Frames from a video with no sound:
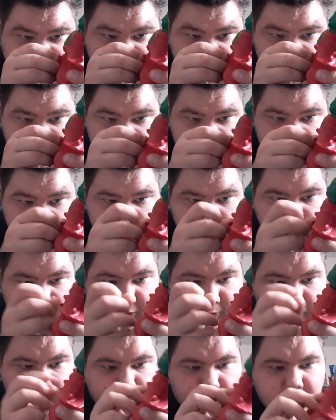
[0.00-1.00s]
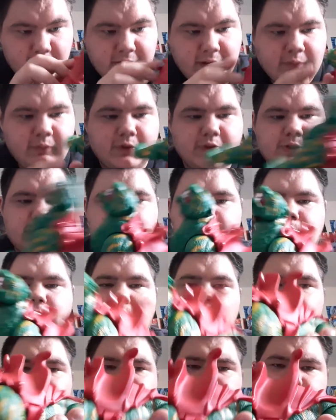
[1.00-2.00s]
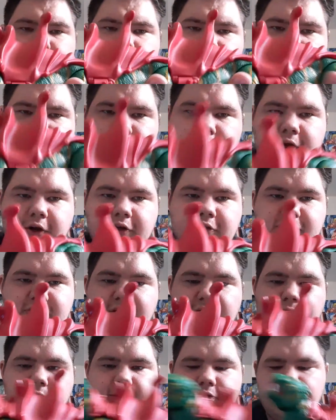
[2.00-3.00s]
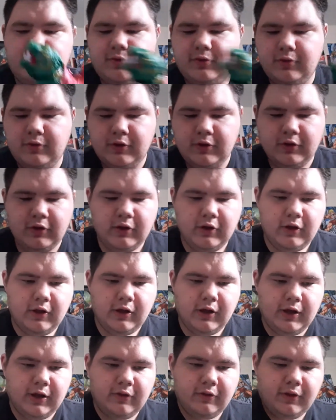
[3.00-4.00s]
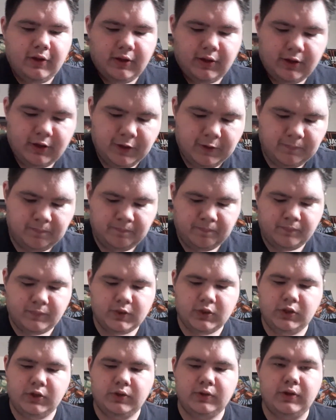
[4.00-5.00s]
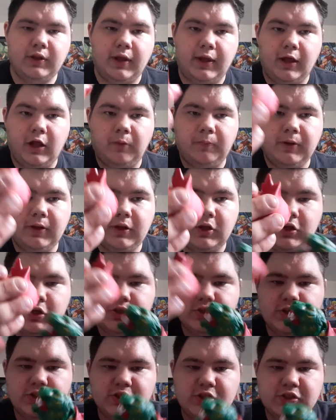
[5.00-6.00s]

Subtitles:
I can. That way it doesn't break, that way it doesn't come off. So there's that. And then the helmet is just a